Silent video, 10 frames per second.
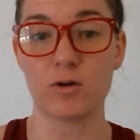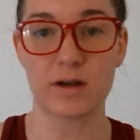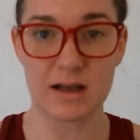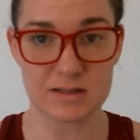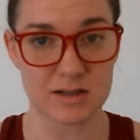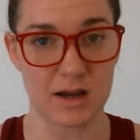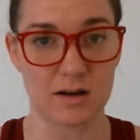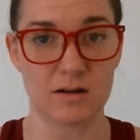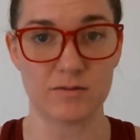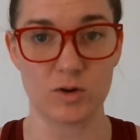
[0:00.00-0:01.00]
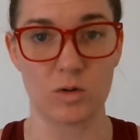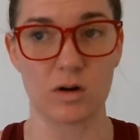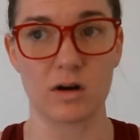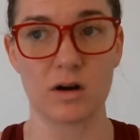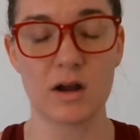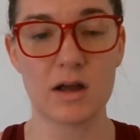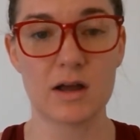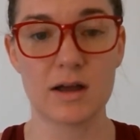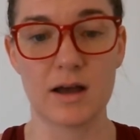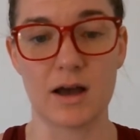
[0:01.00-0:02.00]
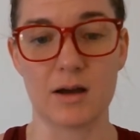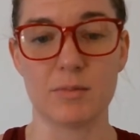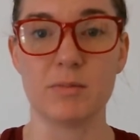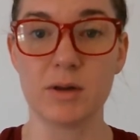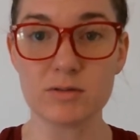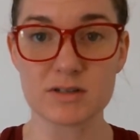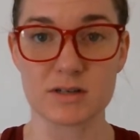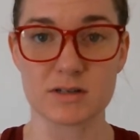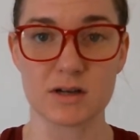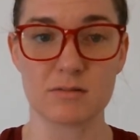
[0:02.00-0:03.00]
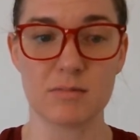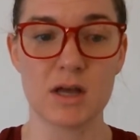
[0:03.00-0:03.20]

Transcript: cascade of your immune system.